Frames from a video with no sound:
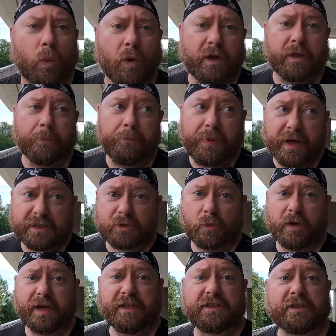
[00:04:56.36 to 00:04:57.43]
One of the best
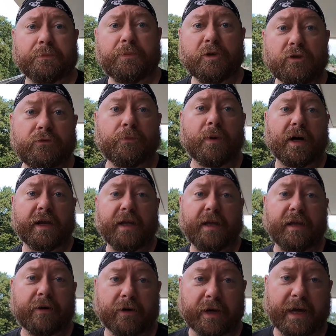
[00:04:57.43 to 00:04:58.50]
ways to move money
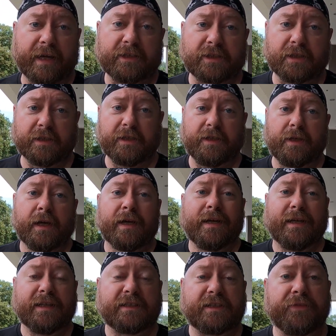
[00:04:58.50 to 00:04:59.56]
internationally
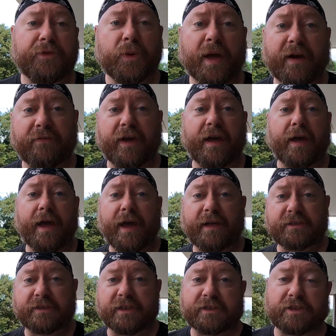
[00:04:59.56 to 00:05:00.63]
is if you have
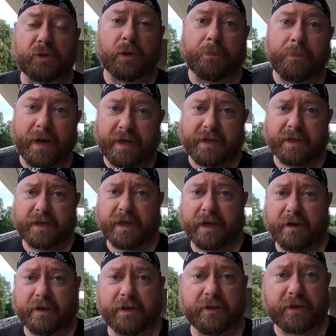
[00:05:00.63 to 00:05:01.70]
access to a bank
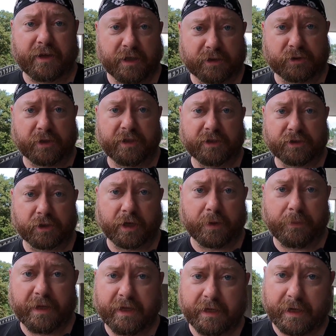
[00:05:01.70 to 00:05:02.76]
account in the country that you're going
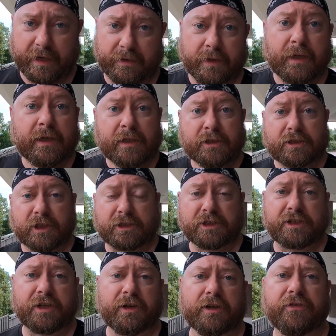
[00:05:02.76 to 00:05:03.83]
to be at, such
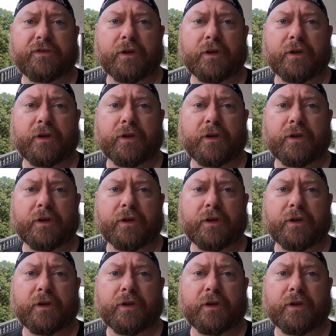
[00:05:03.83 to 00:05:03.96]
as here in the